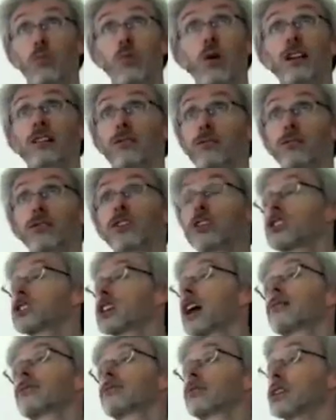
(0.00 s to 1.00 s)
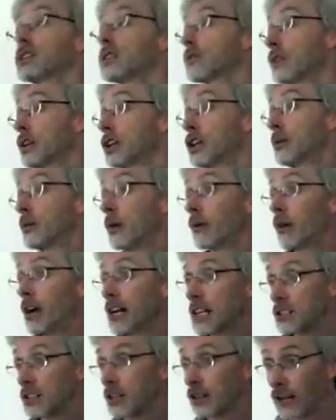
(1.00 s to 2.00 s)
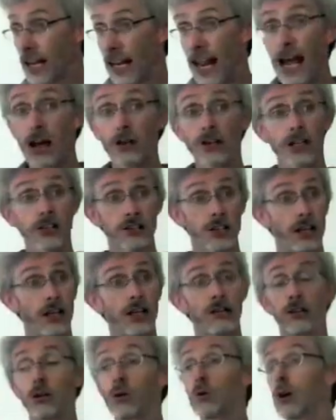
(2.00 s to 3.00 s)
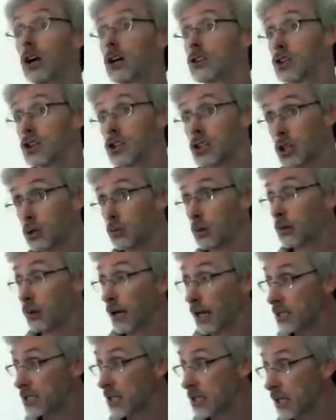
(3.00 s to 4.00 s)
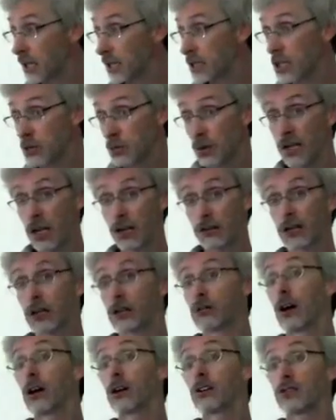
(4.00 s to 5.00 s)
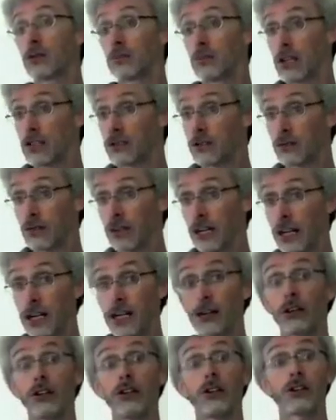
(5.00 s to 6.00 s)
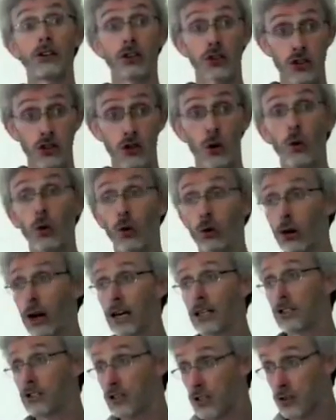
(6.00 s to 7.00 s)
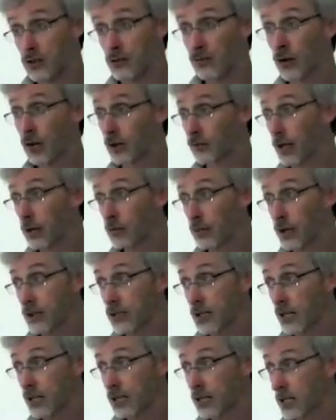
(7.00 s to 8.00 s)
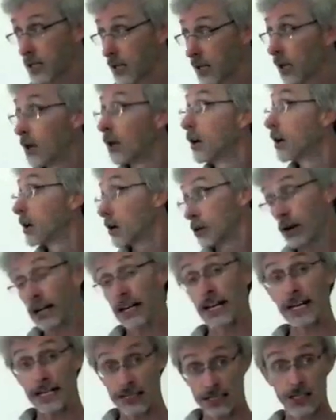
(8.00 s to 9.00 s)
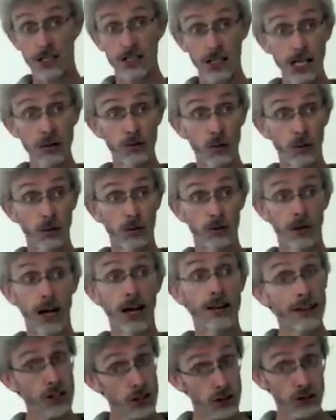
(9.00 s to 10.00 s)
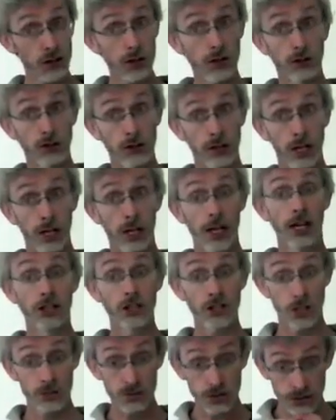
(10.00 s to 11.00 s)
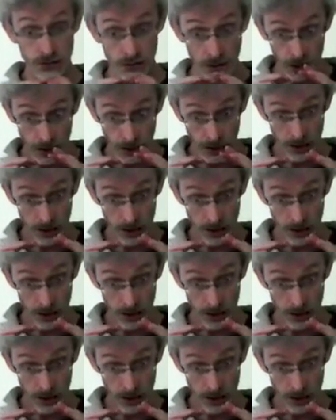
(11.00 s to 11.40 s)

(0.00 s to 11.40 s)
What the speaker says: wonderful discoveries of the human race that have allowed us to live in all kinds of stupid places like this where nothing grows for months of the year and you can store grains to survive that process. Great, it's a staple, and that's true. In terms of